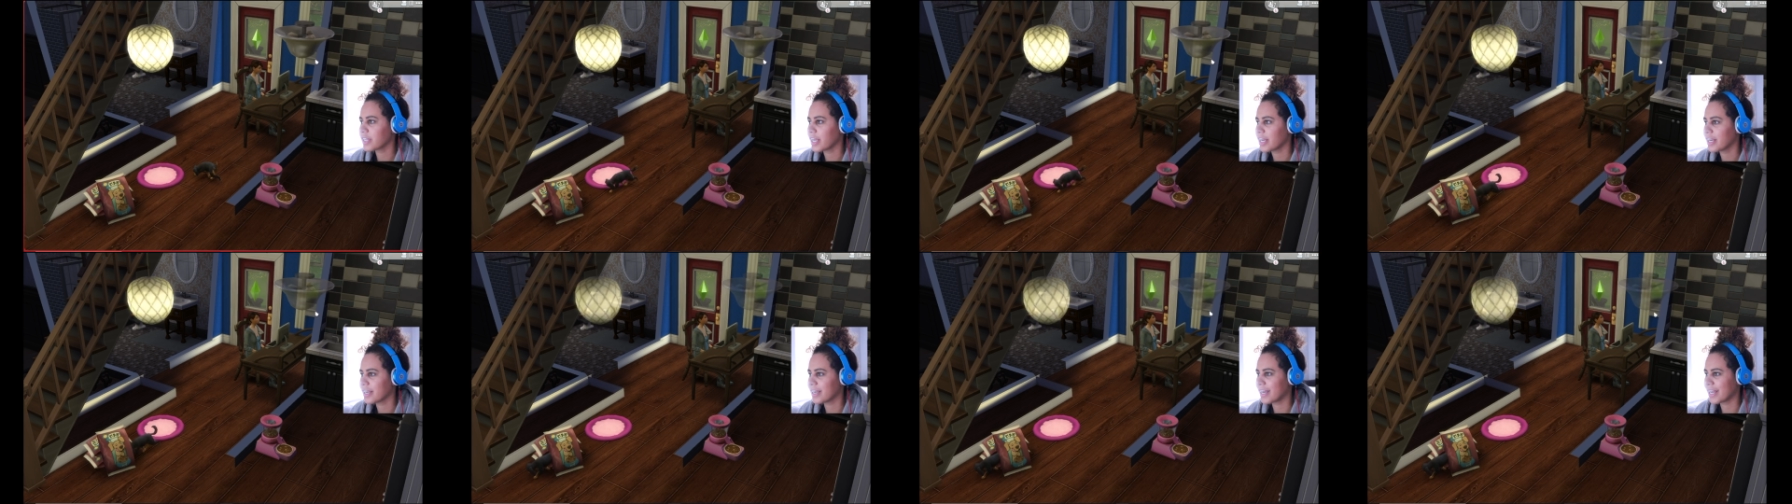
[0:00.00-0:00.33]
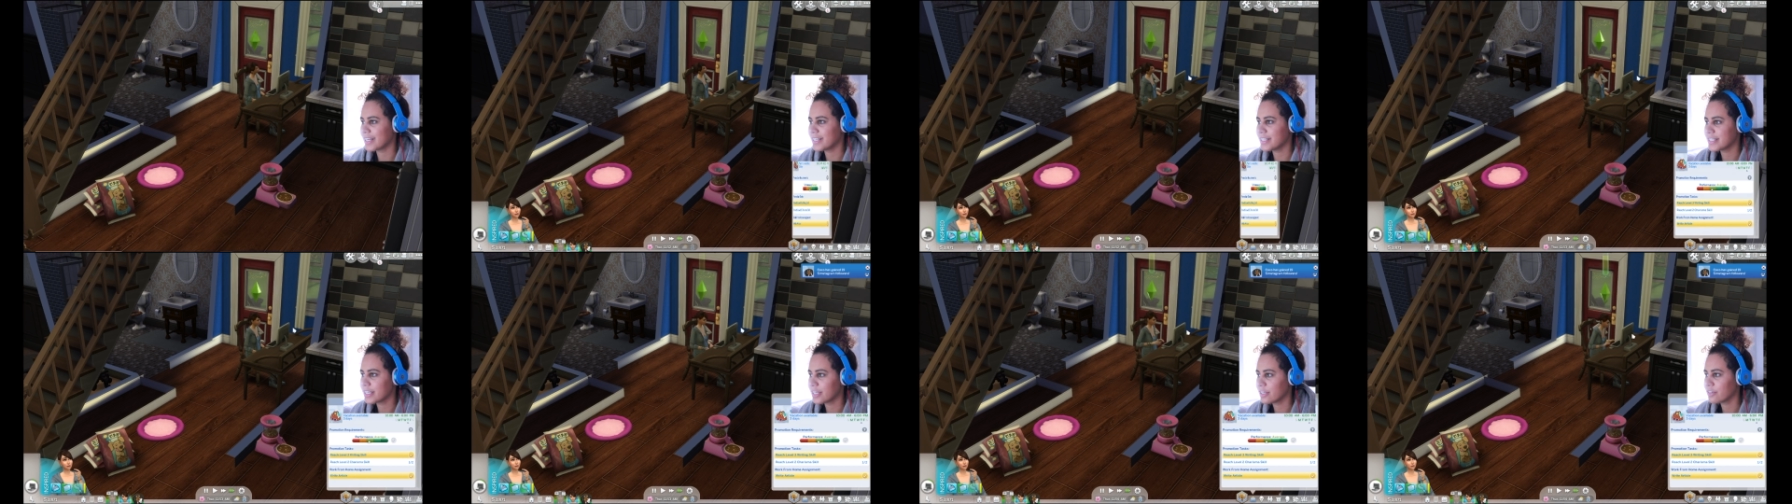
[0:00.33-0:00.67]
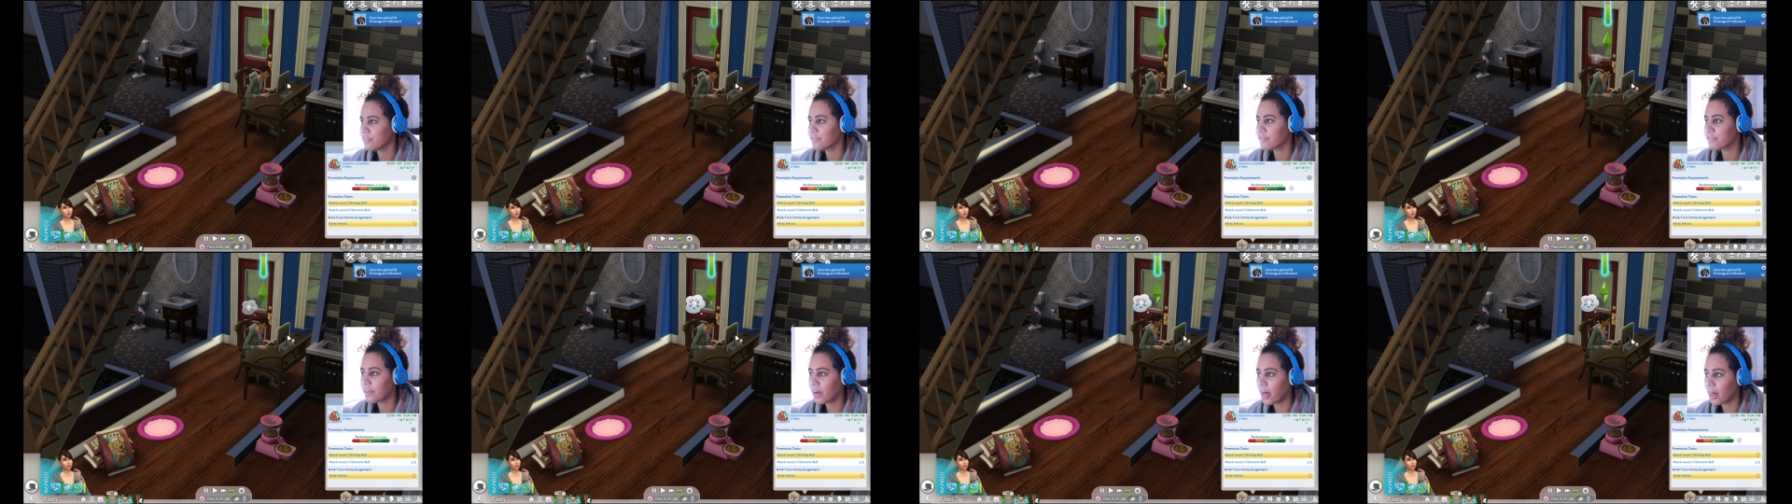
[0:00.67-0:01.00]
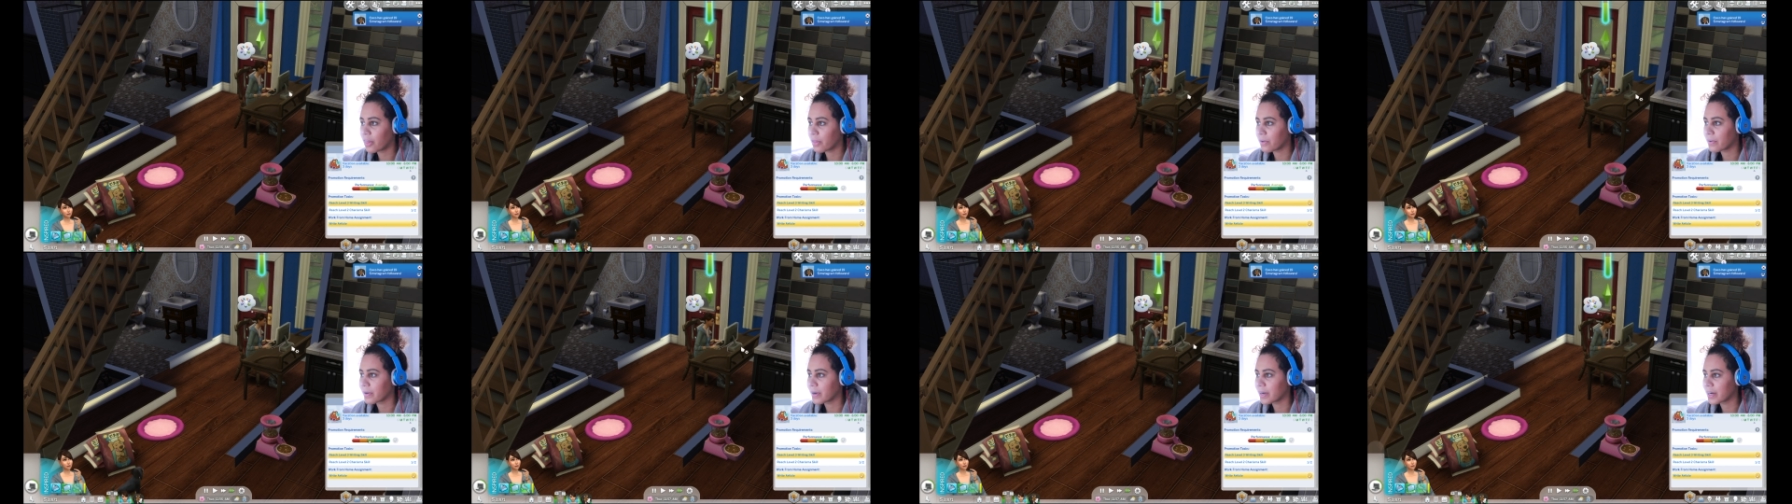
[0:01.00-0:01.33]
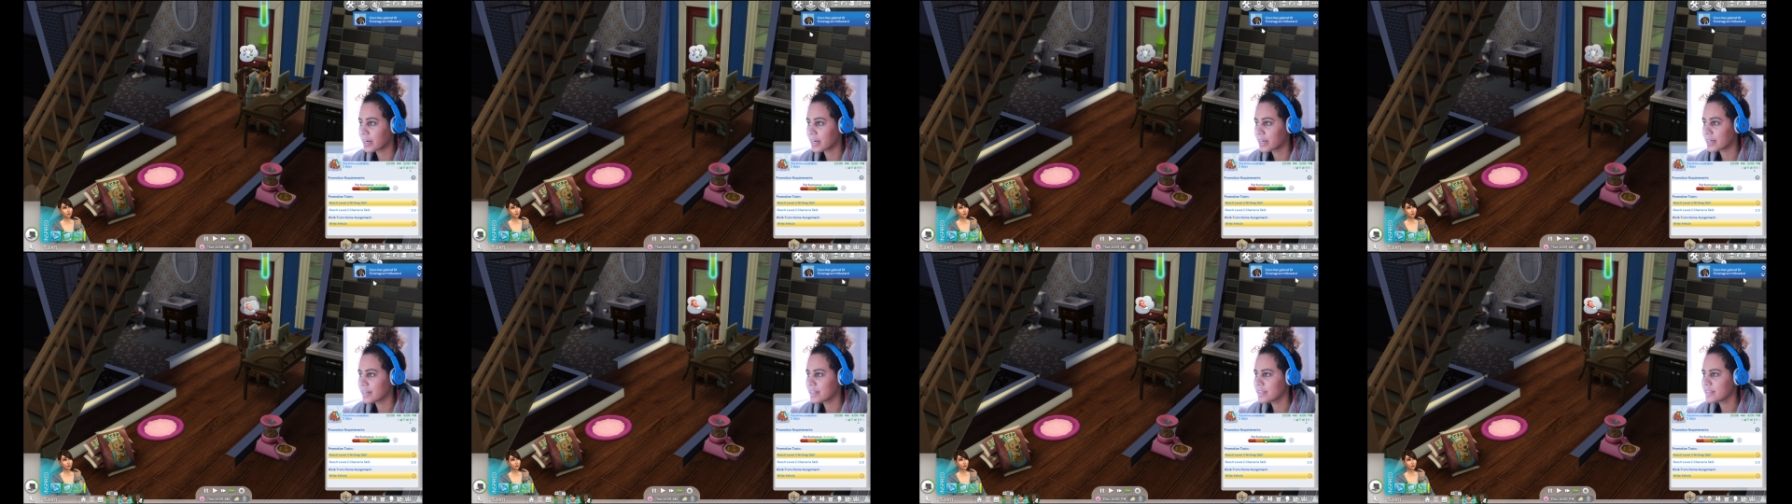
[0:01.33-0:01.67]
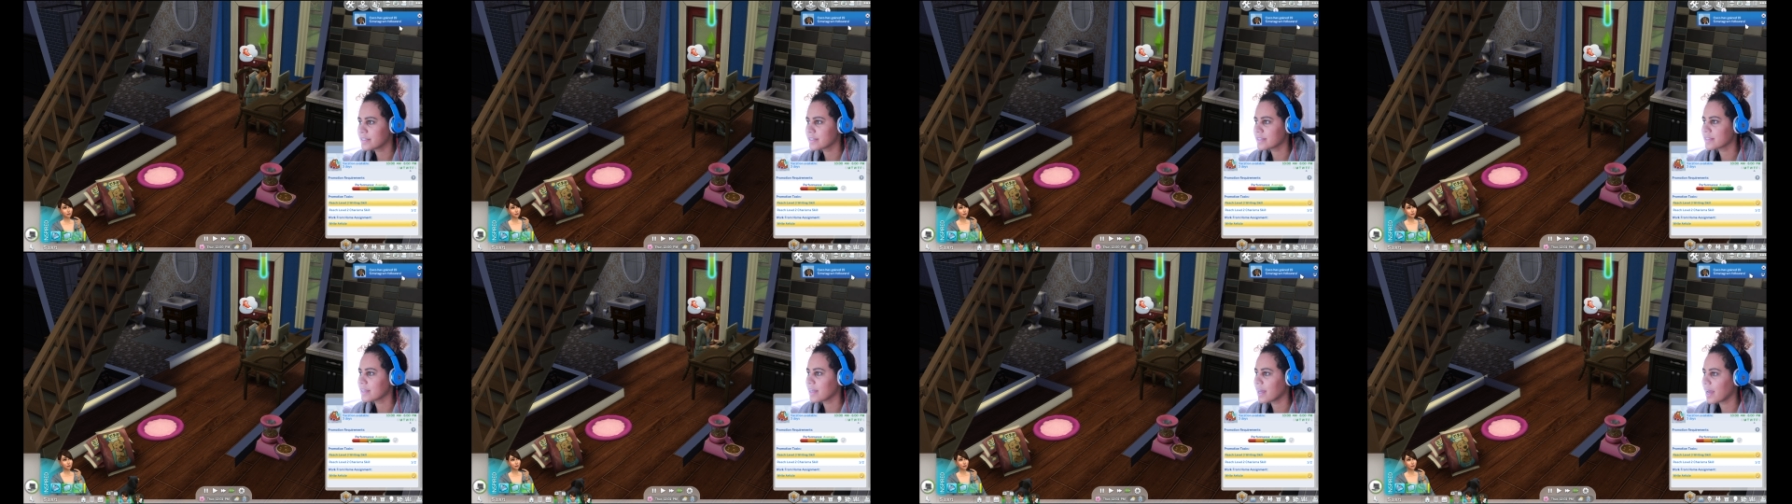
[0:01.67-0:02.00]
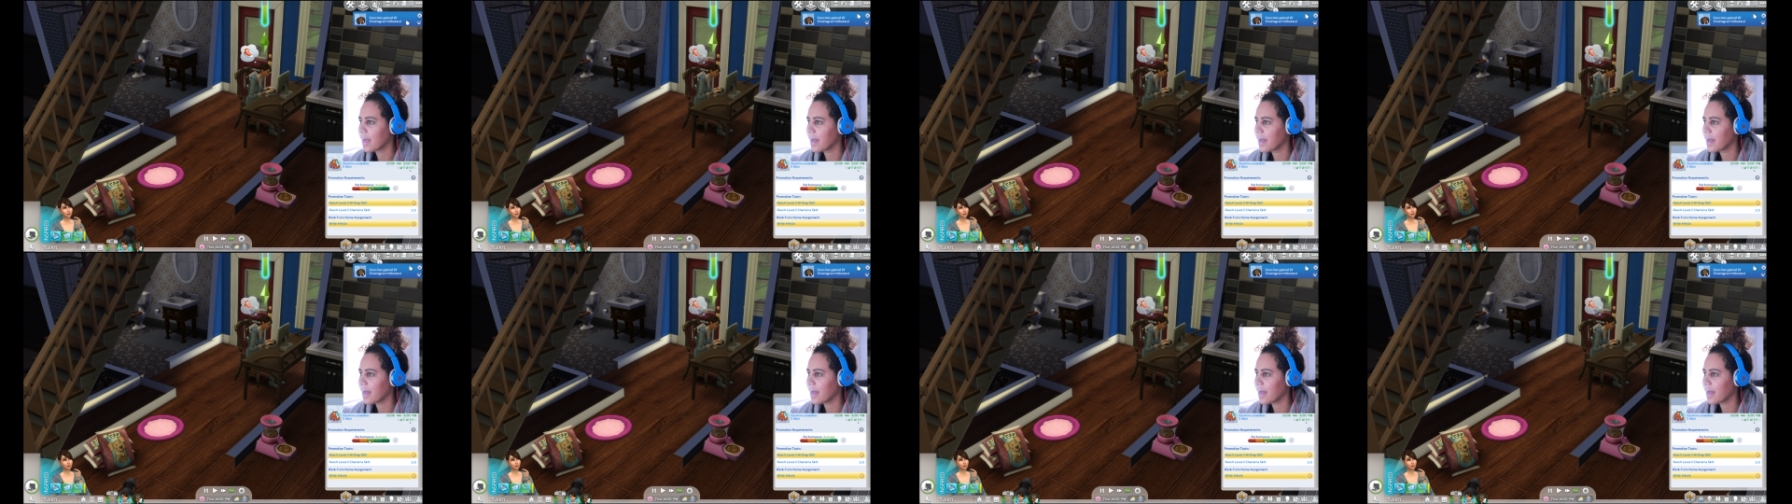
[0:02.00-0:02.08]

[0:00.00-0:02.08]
gained nineteen followers.